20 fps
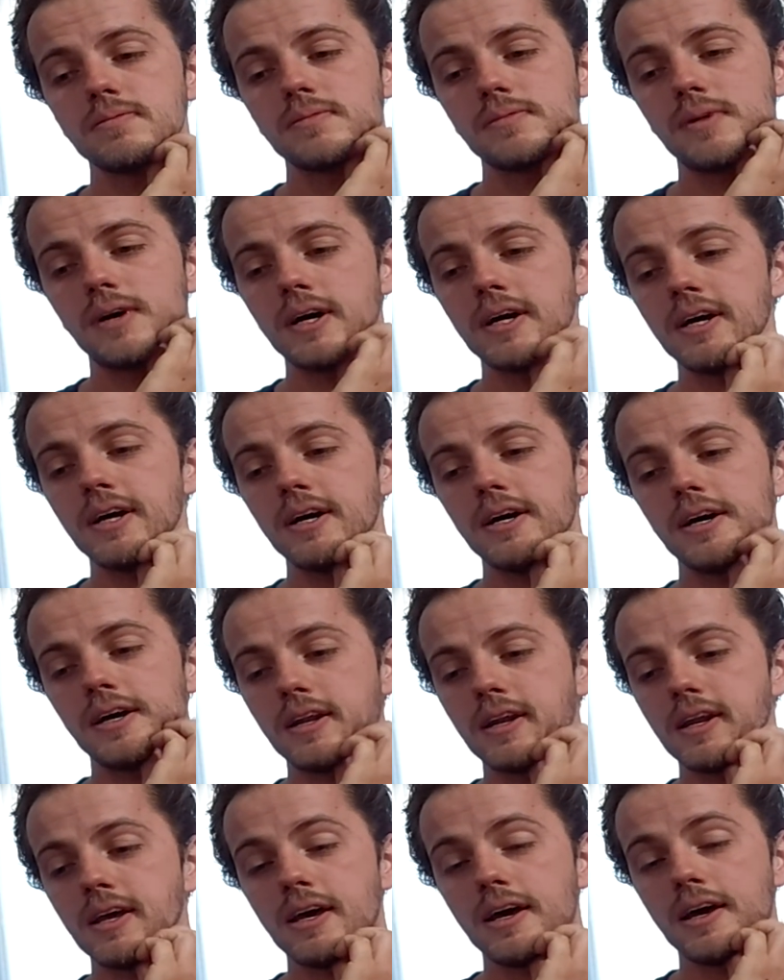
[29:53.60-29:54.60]

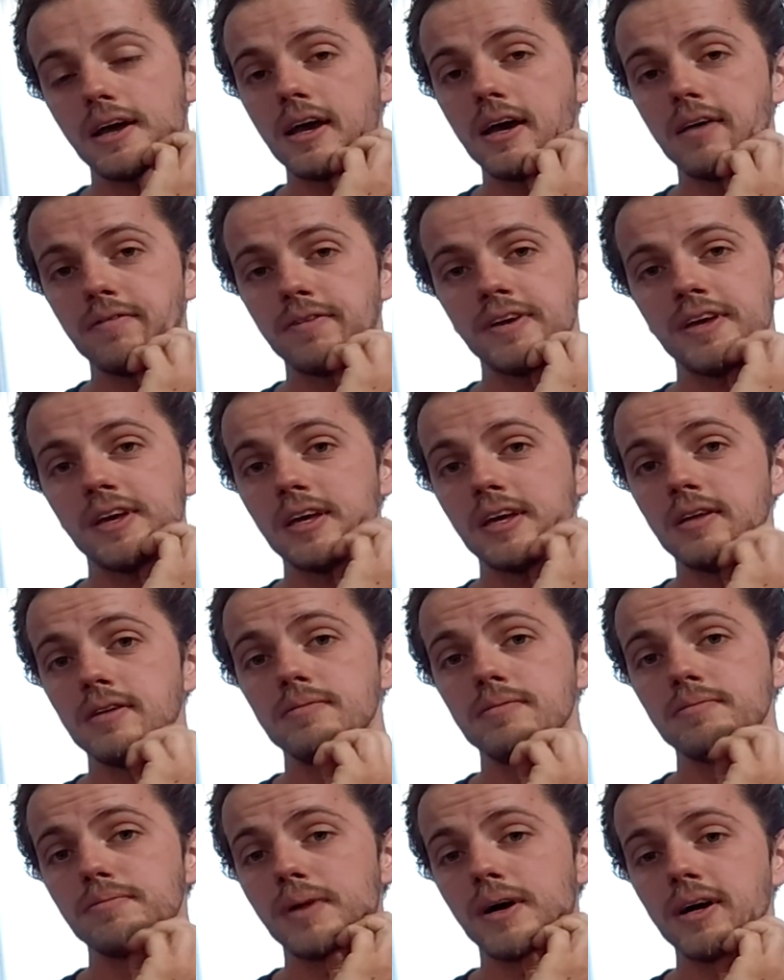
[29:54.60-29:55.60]
advocate
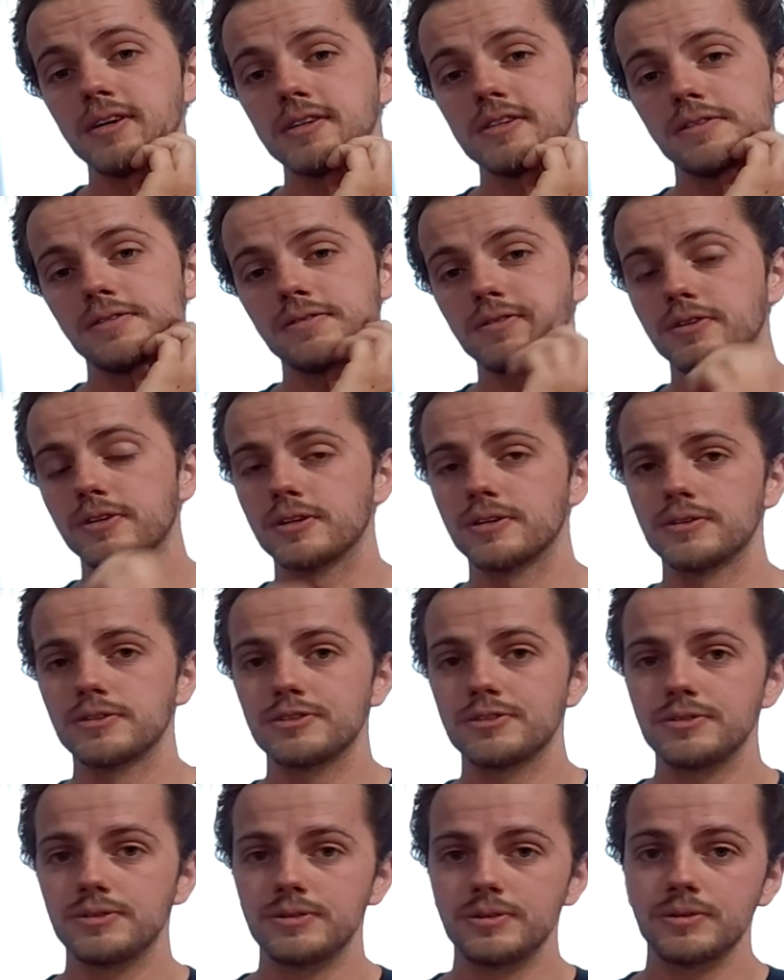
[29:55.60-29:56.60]
boxing for those
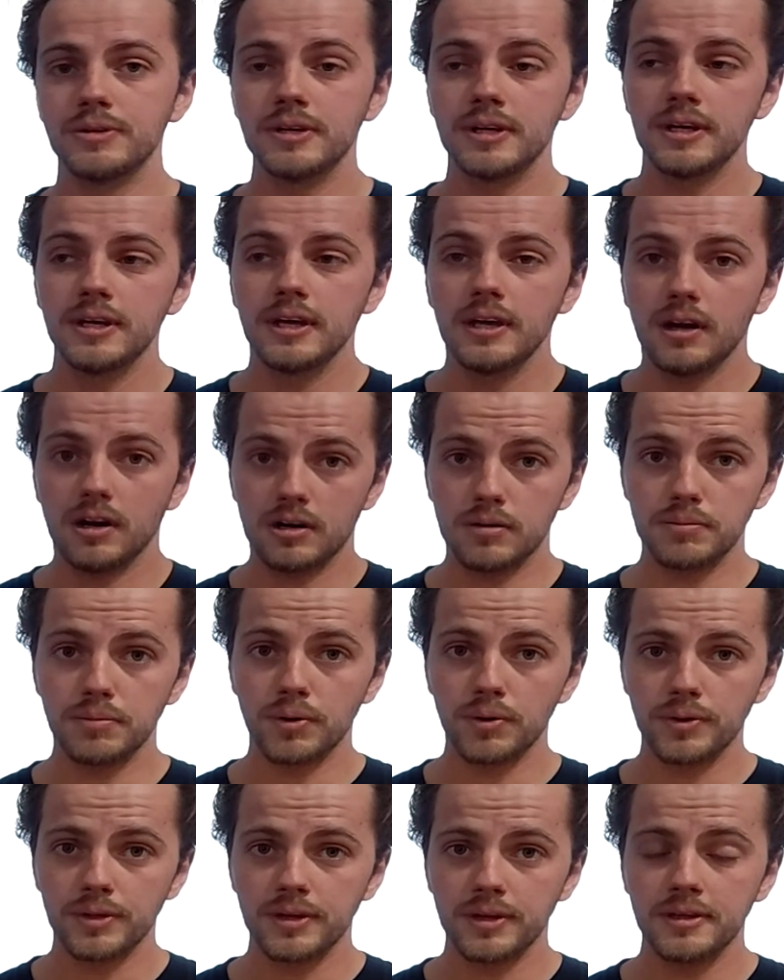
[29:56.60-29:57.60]
who are
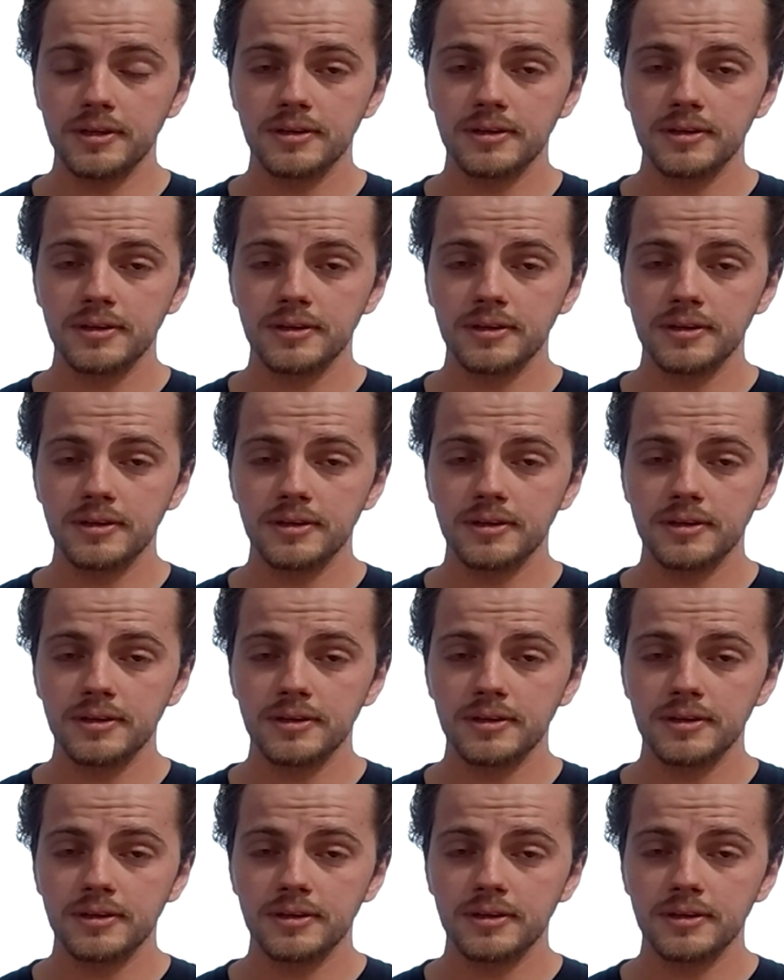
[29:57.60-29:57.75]
bullied.